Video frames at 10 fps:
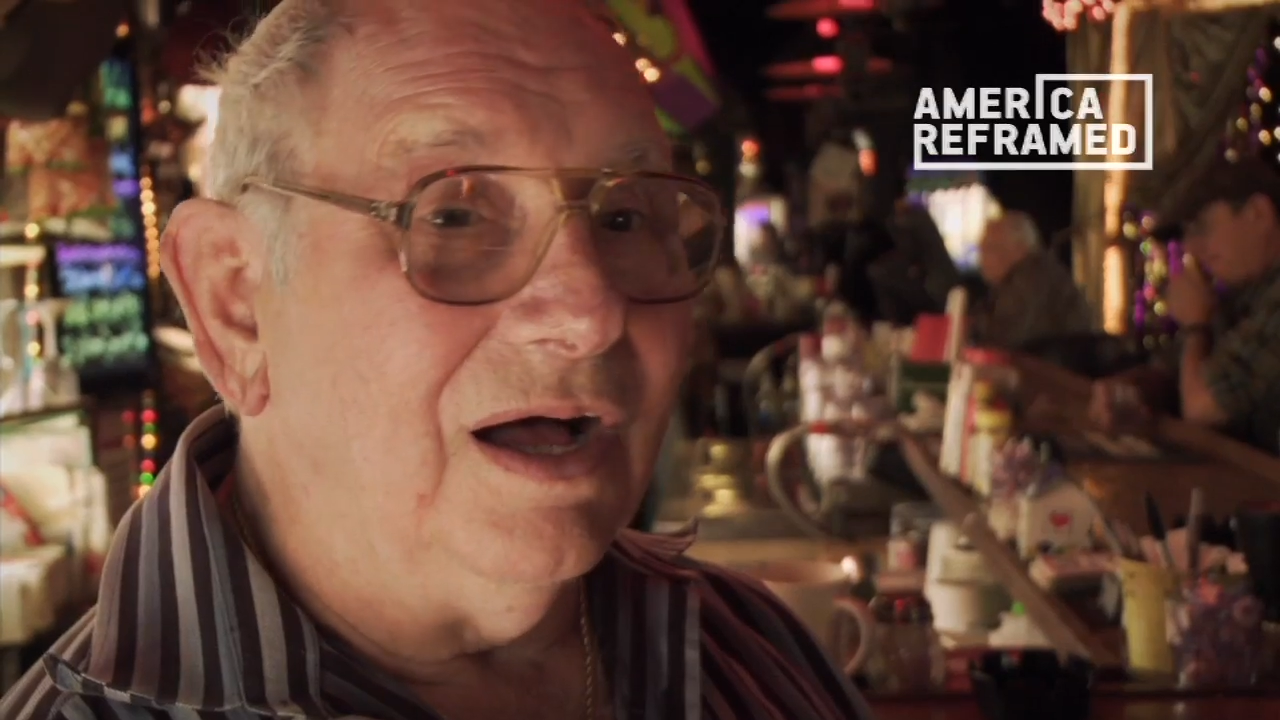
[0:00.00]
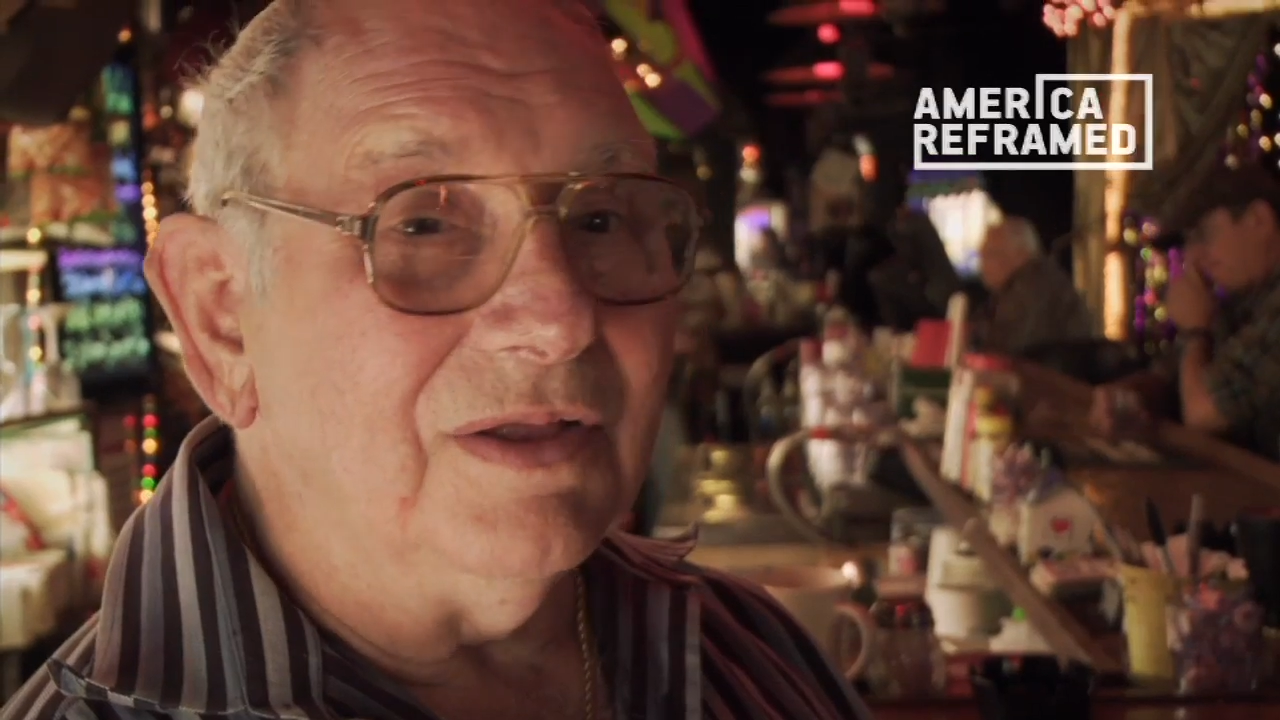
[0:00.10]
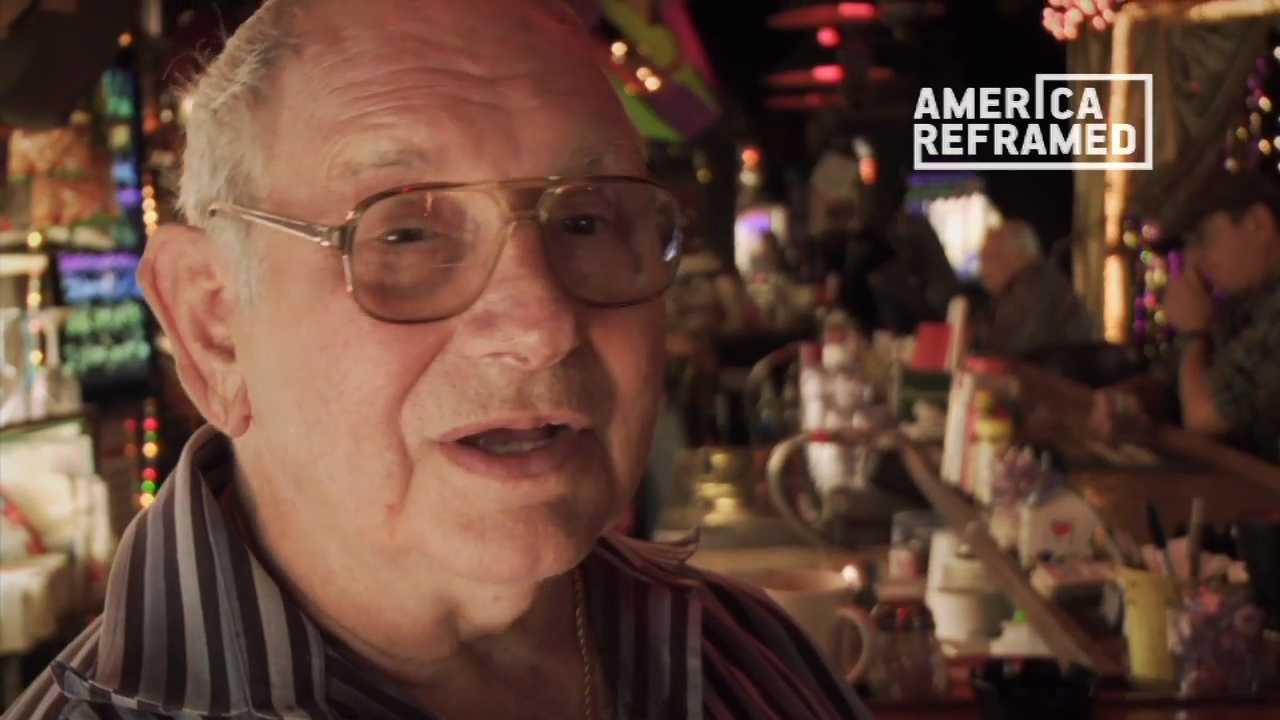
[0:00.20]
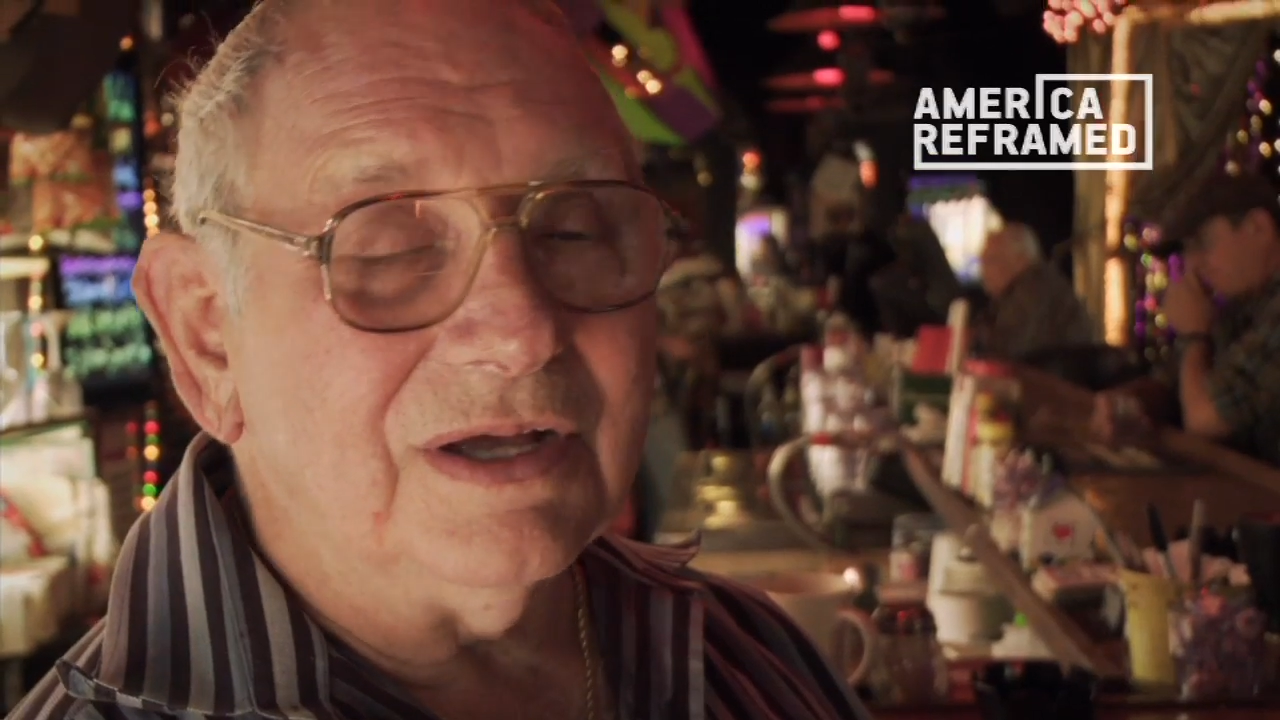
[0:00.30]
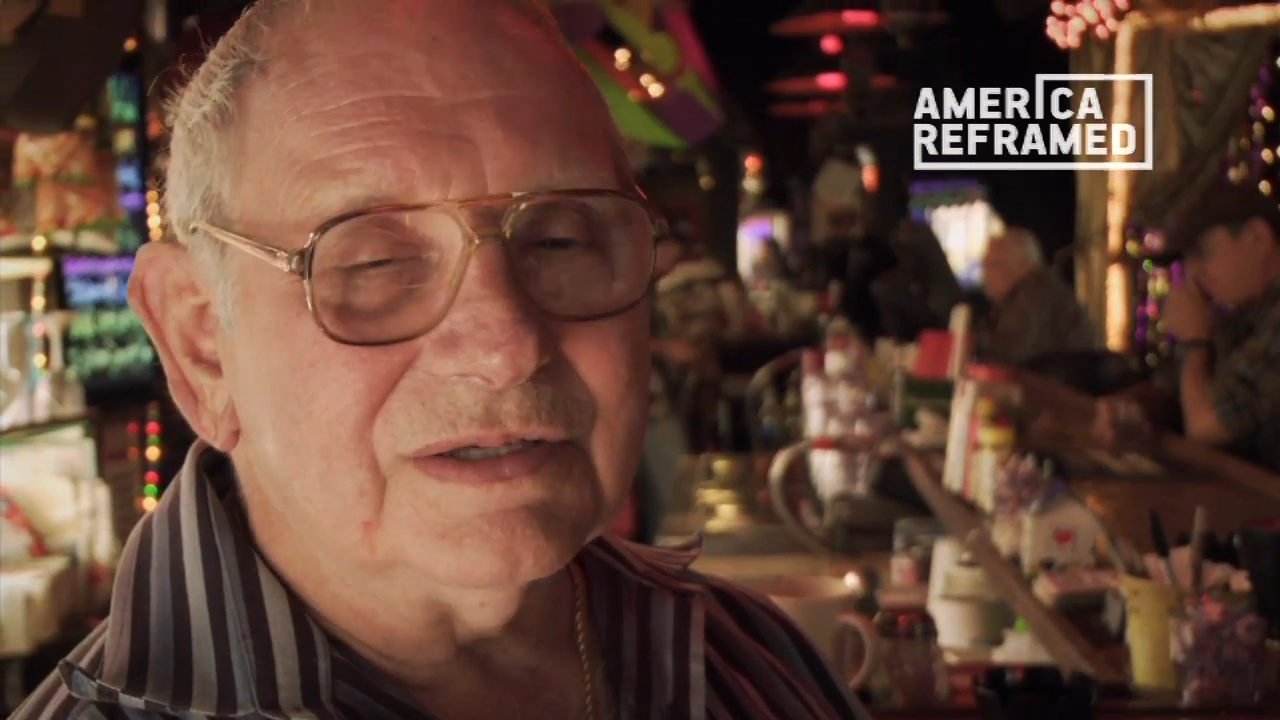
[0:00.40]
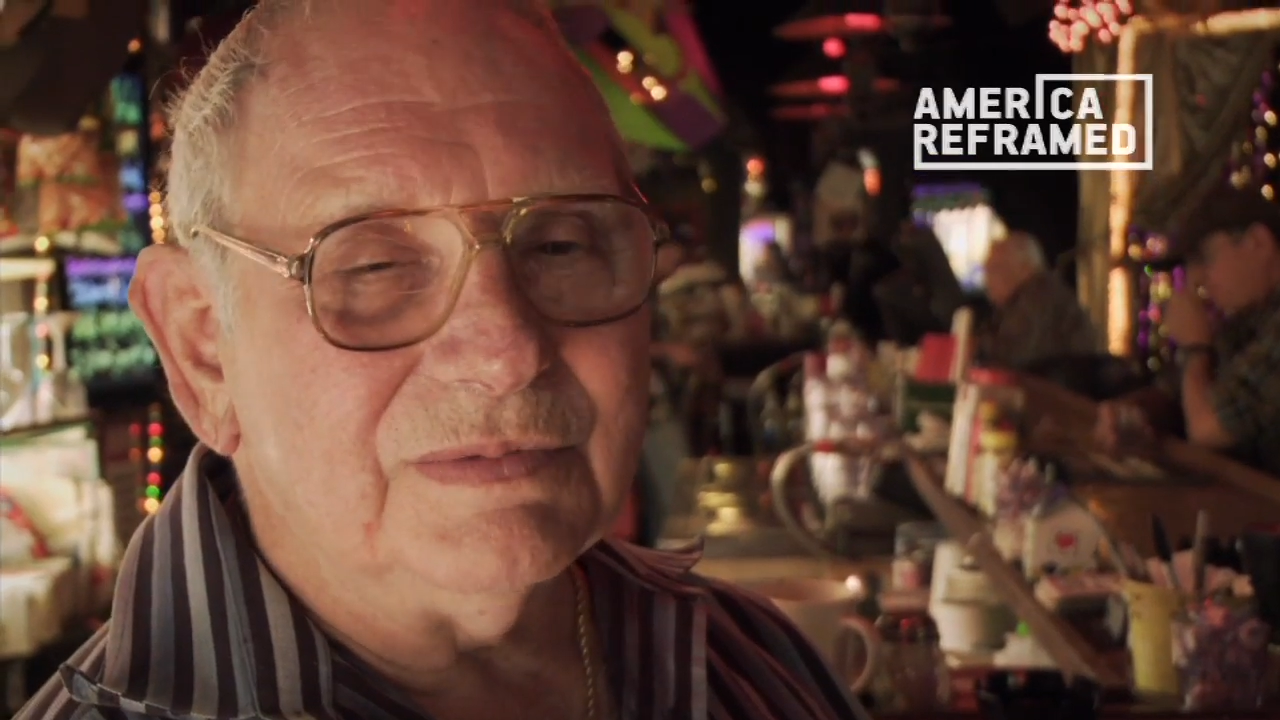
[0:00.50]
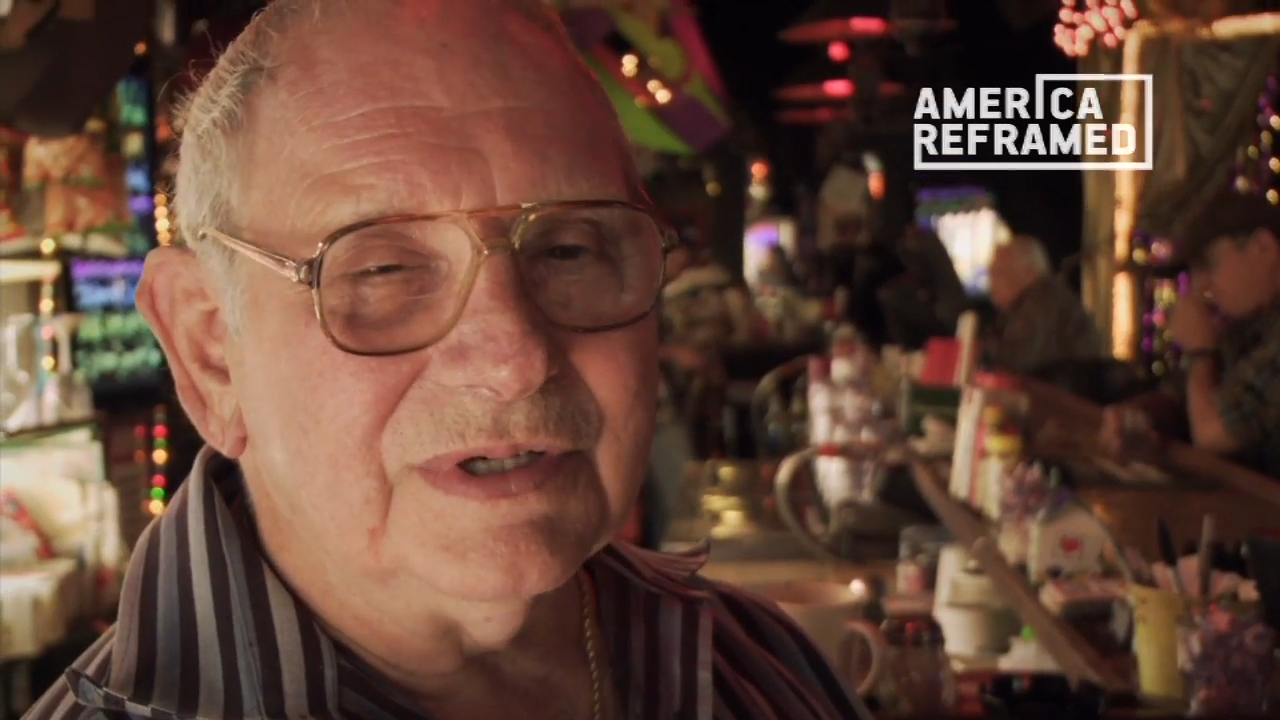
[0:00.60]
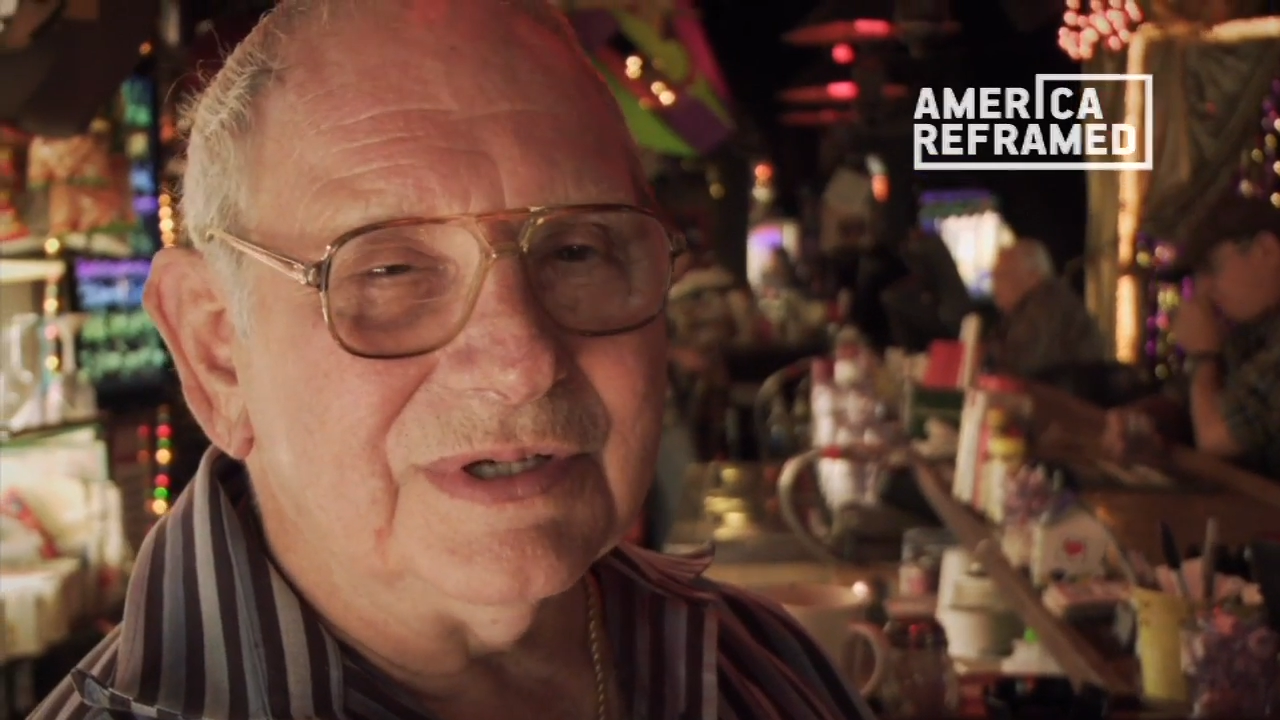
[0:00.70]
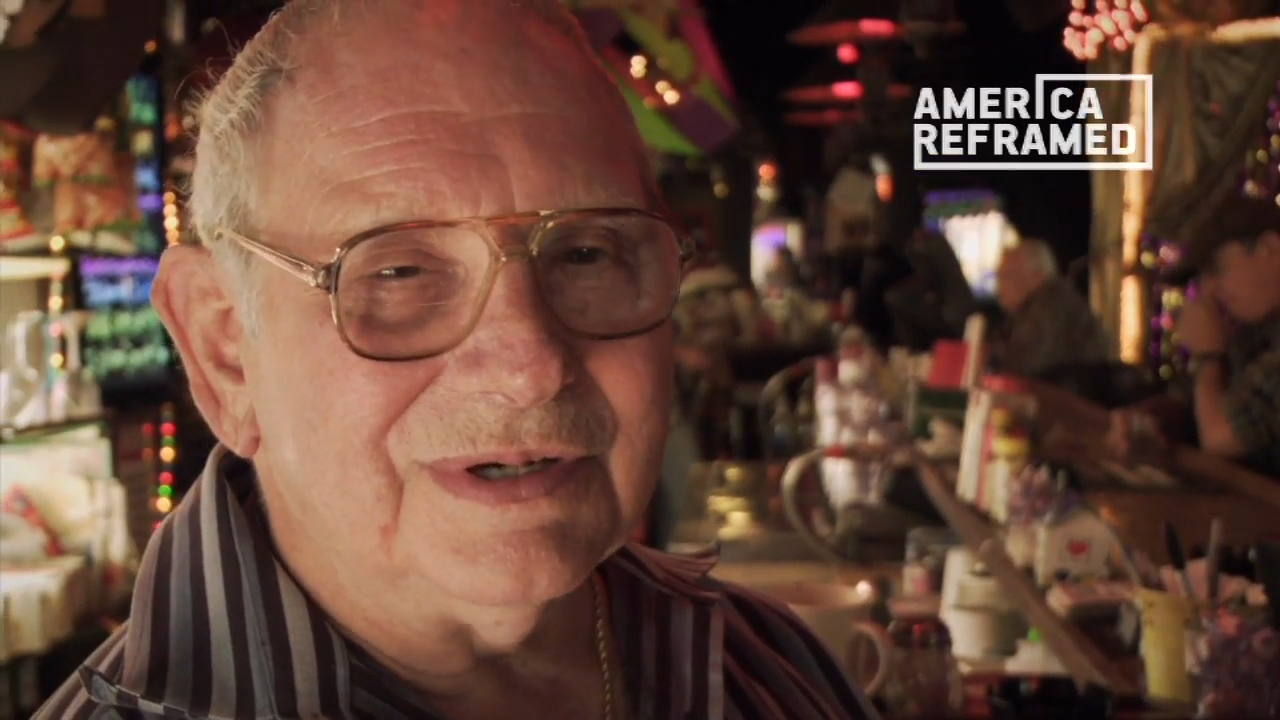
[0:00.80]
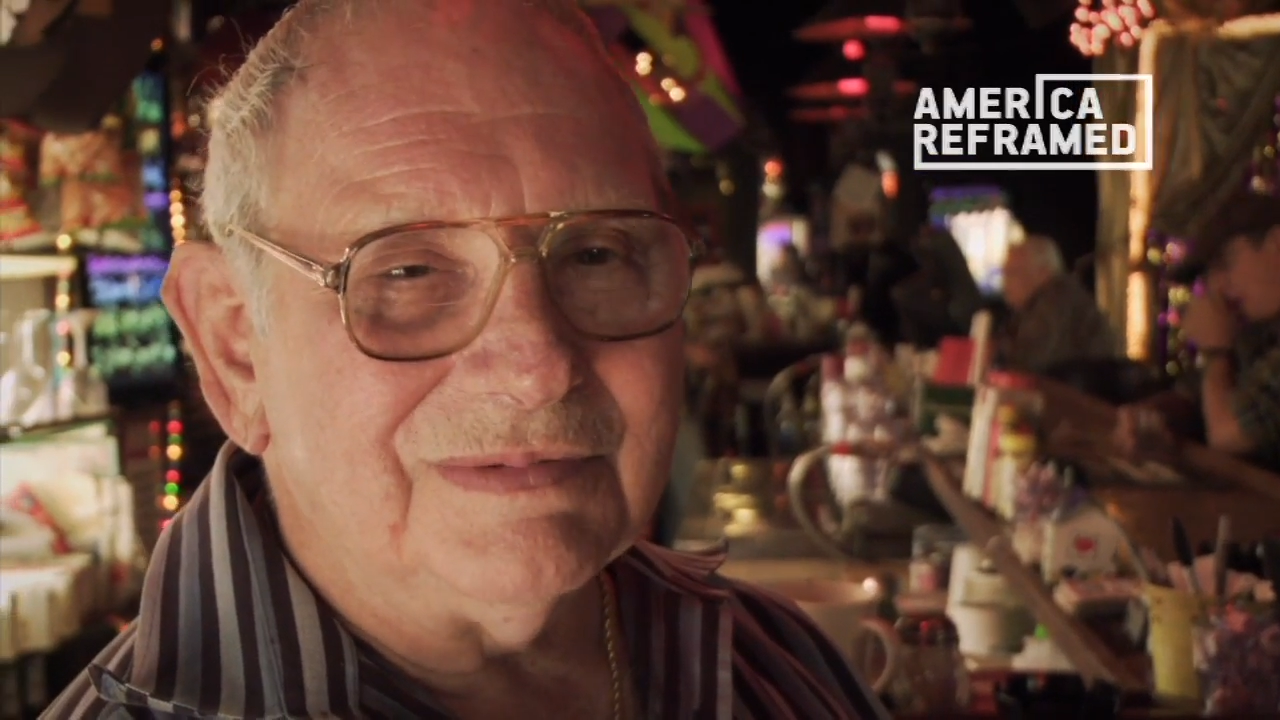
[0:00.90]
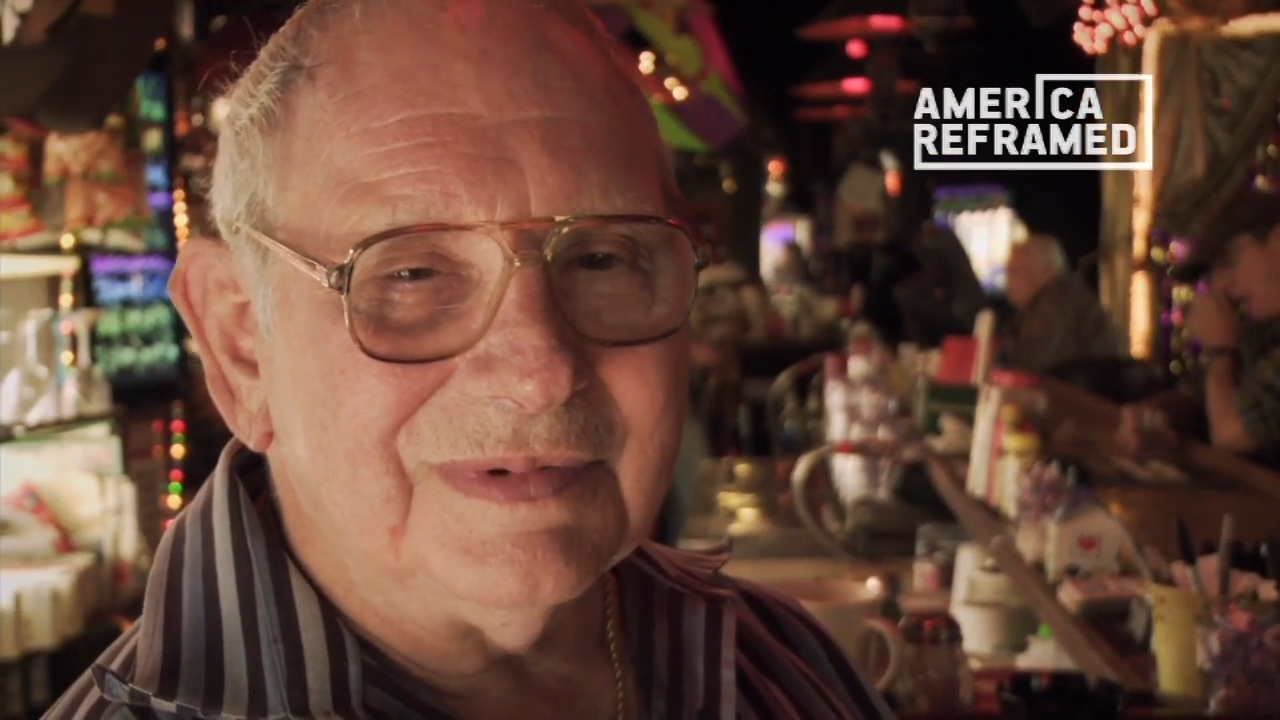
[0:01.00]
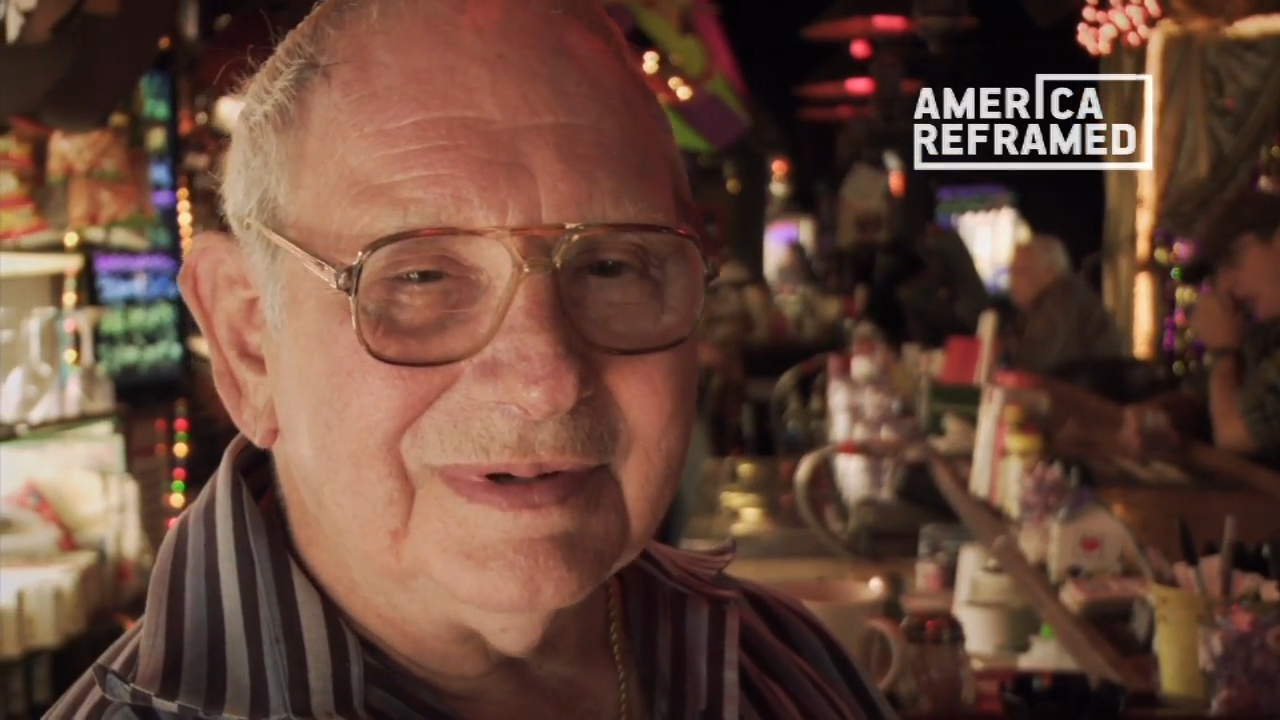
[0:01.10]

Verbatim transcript: All the customers are,